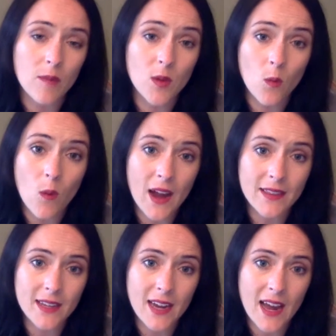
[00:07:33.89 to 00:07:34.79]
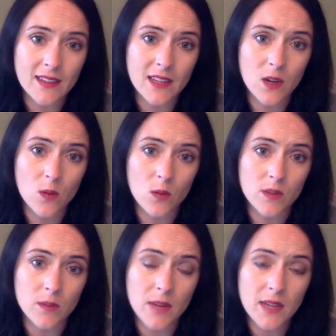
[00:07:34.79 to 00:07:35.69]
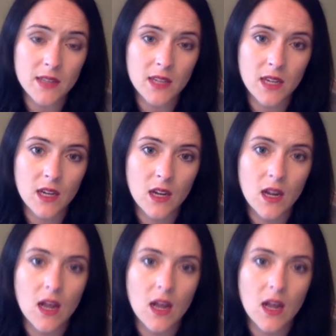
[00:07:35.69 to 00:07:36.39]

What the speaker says: The wine that I had there was amazing.